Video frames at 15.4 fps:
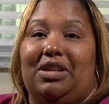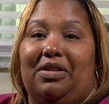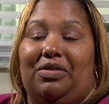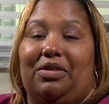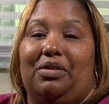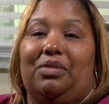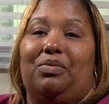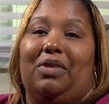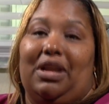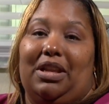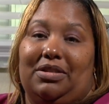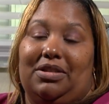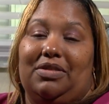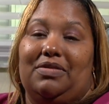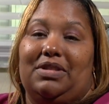of the
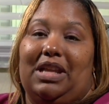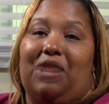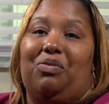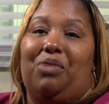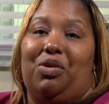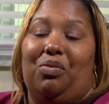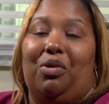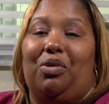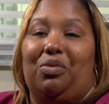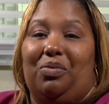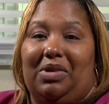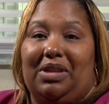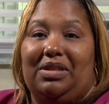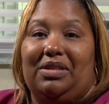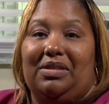relatives that we
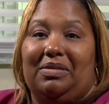work with.